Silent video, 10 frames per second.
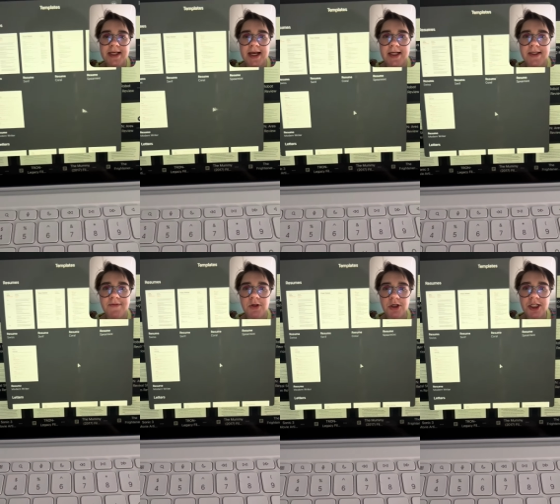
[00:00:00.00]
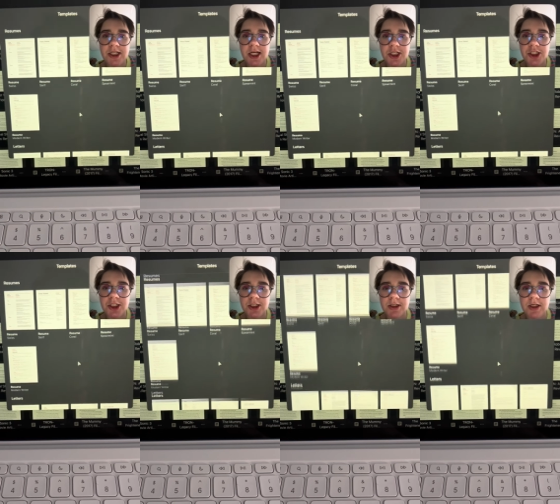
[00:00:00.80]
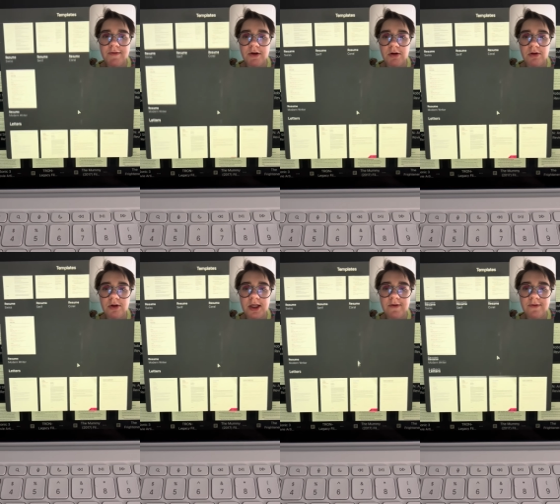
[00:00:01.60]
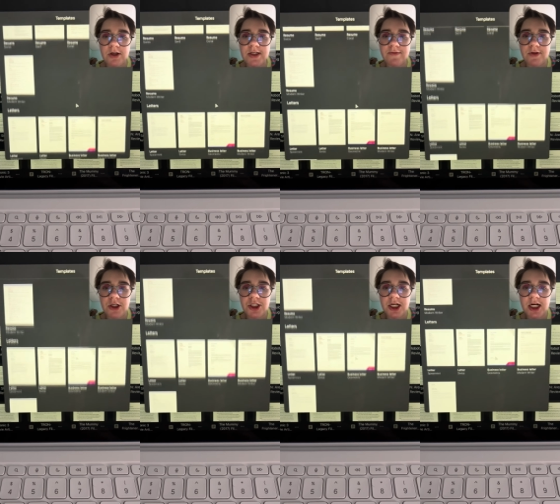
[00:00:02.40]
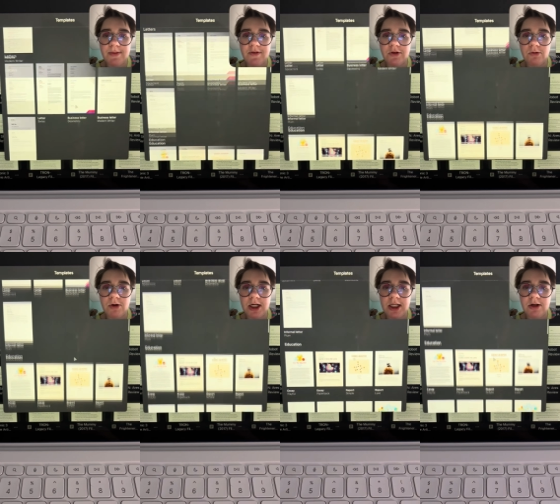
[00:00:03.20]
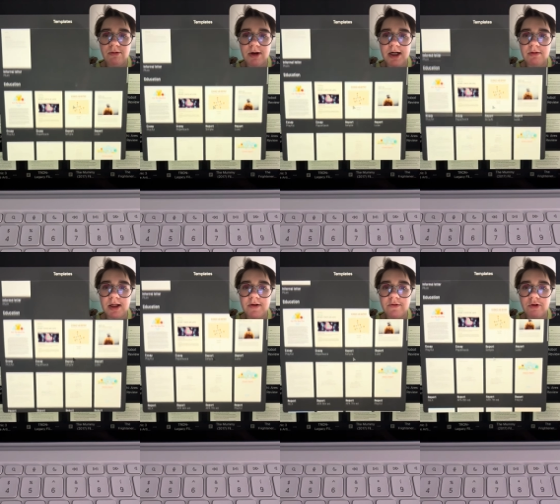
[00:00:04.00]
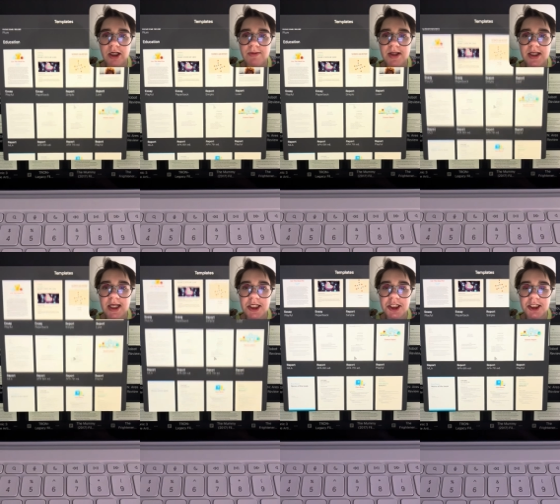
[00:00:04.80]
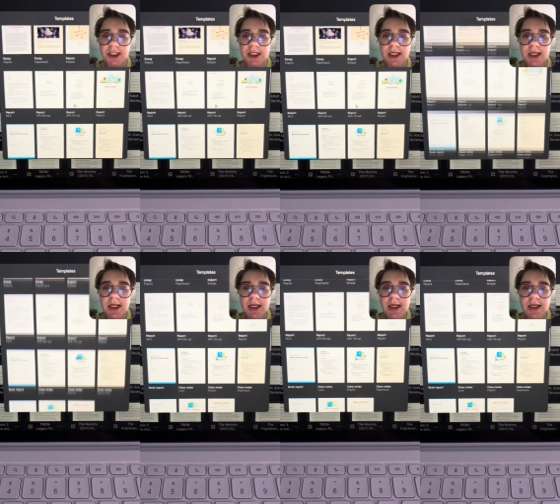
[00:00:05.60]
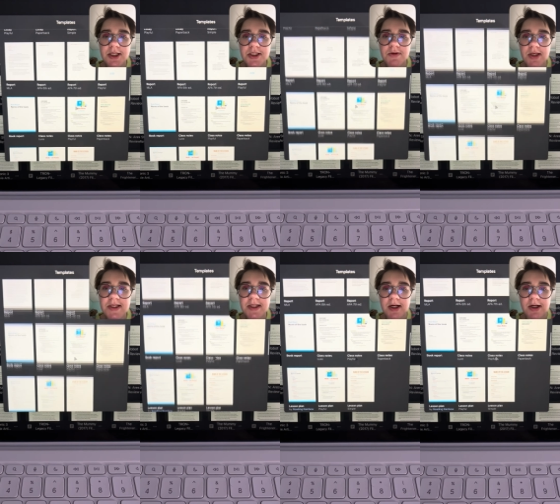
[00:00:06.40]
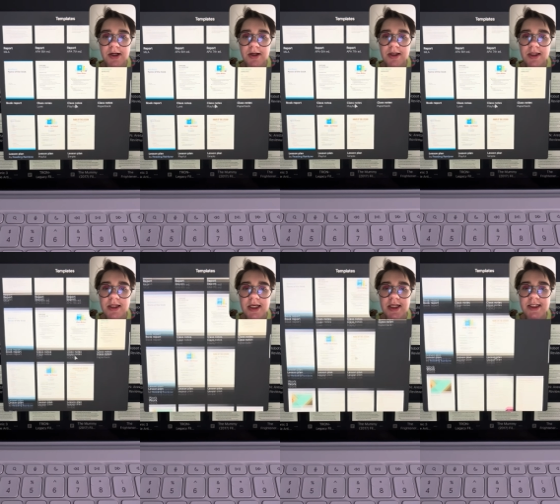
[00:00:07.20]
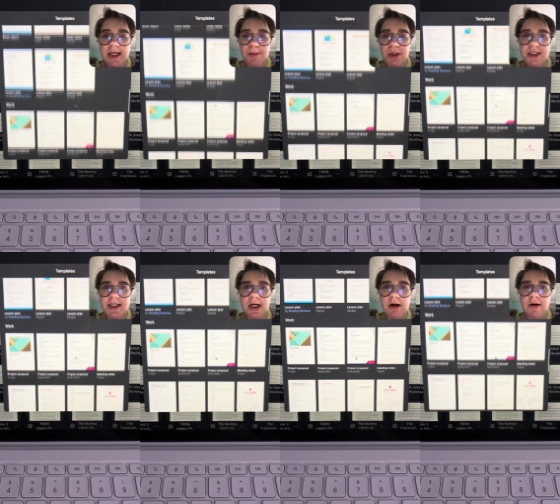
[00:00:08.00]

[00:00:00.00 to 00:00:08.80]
has. If you're a teacher, if you're looking for a different job, if you're wanting to write a letter of recommendation. So these are the templates that are